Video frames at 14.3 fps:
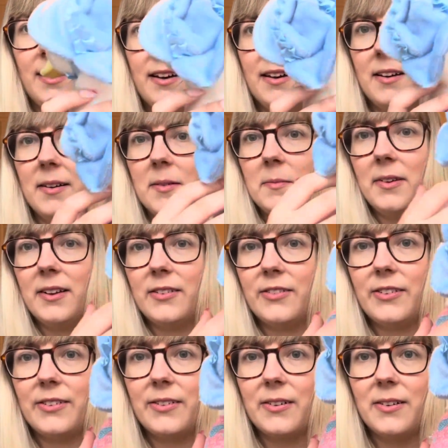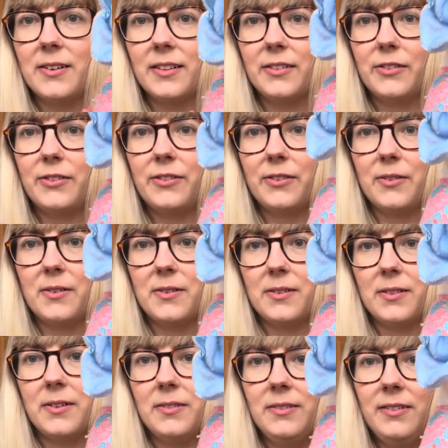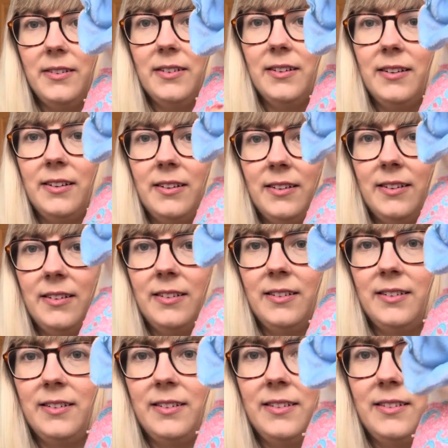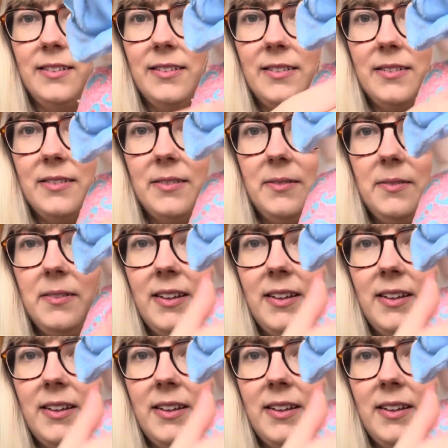Yeah, and she's got her little shawl on. Oh.